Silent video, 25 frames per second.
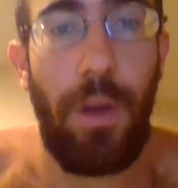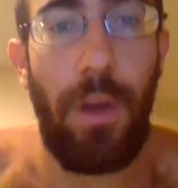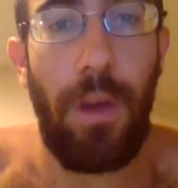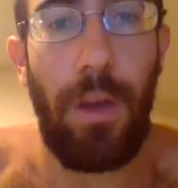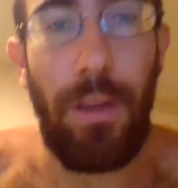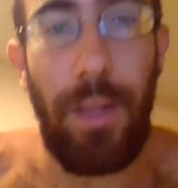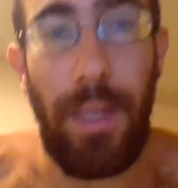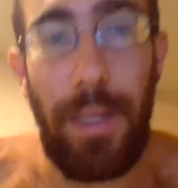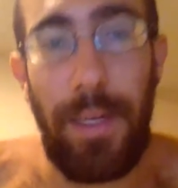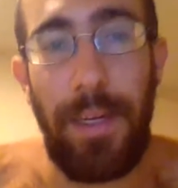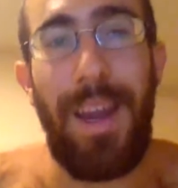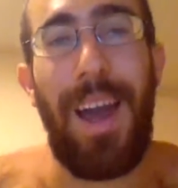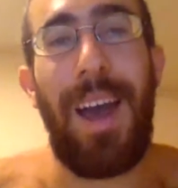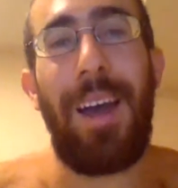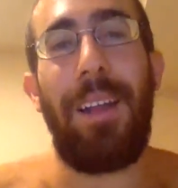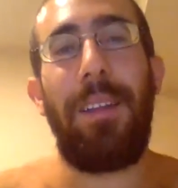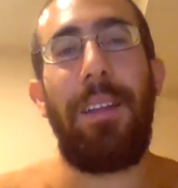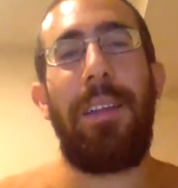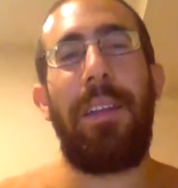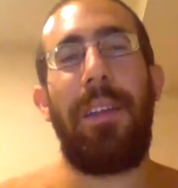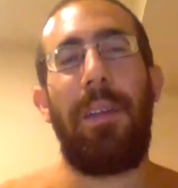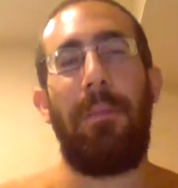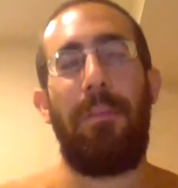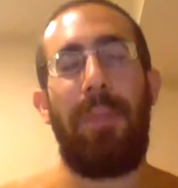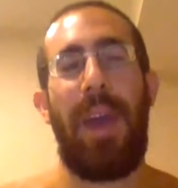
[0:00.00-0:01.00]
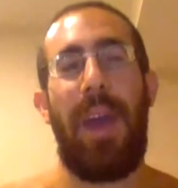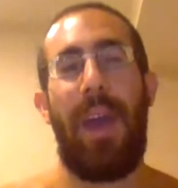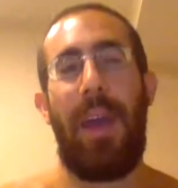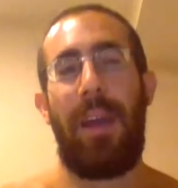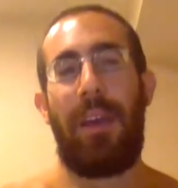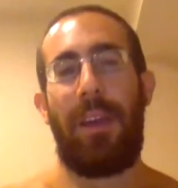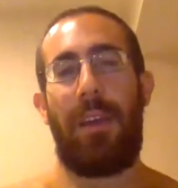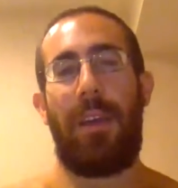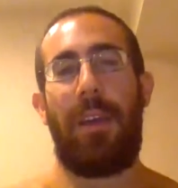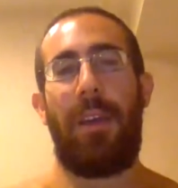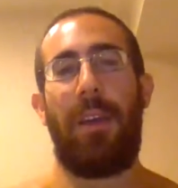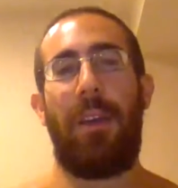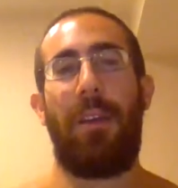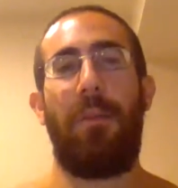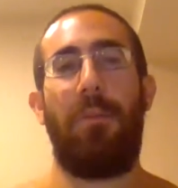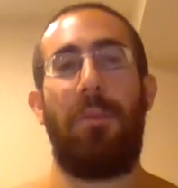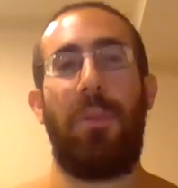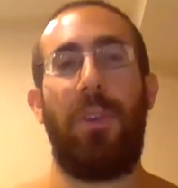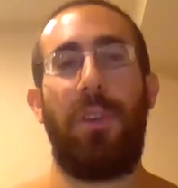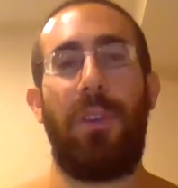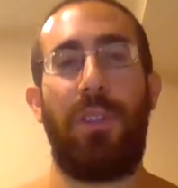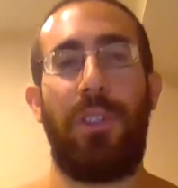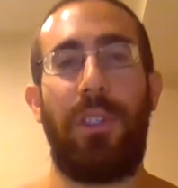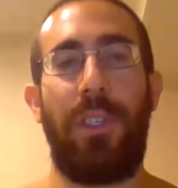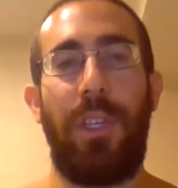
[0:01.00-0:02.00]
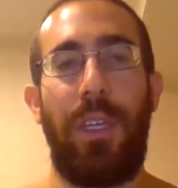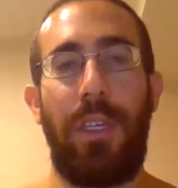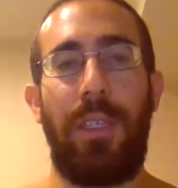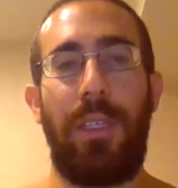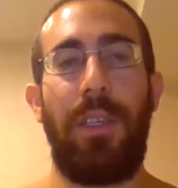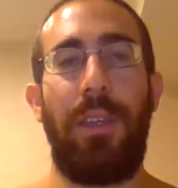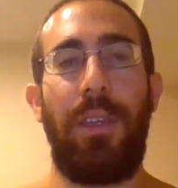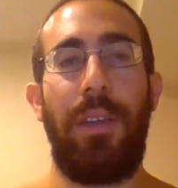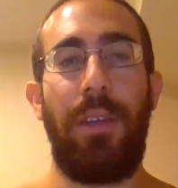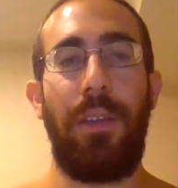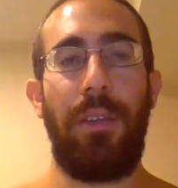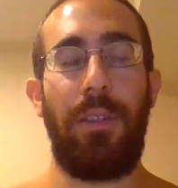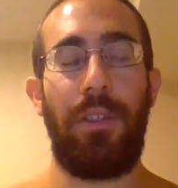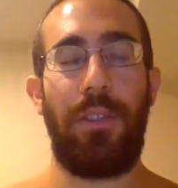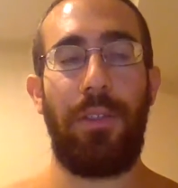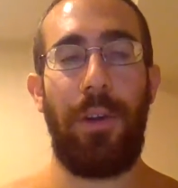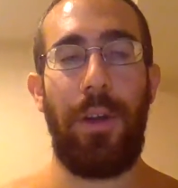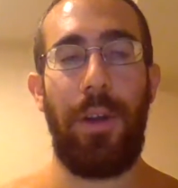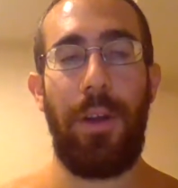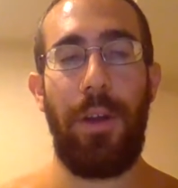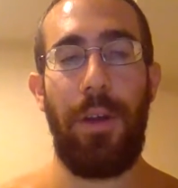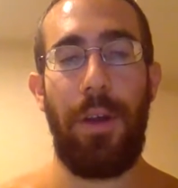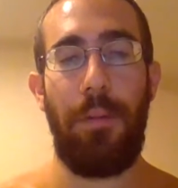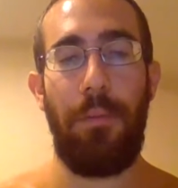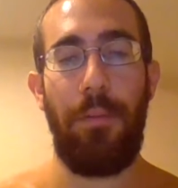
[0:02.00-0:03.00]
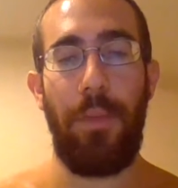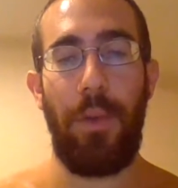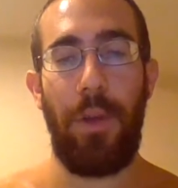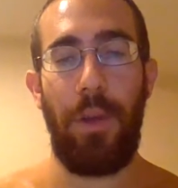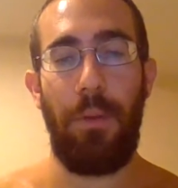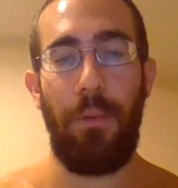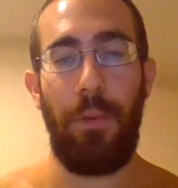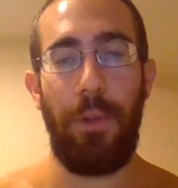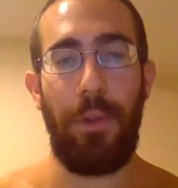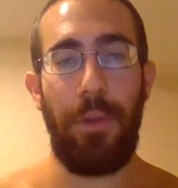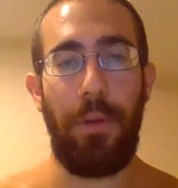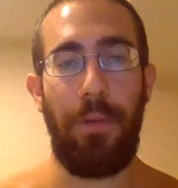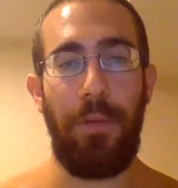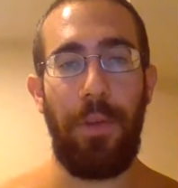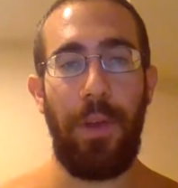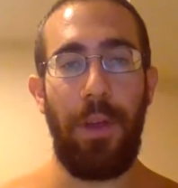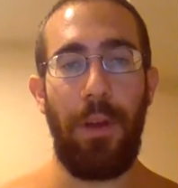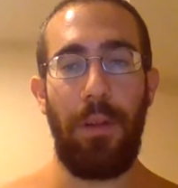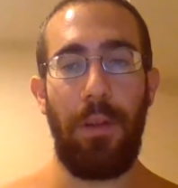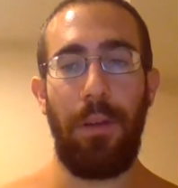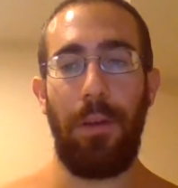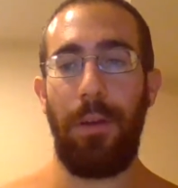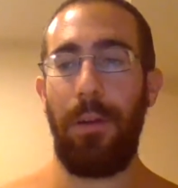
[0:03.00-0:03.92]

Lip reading: like not leaning back, but just like sitting straight up and with your feet on the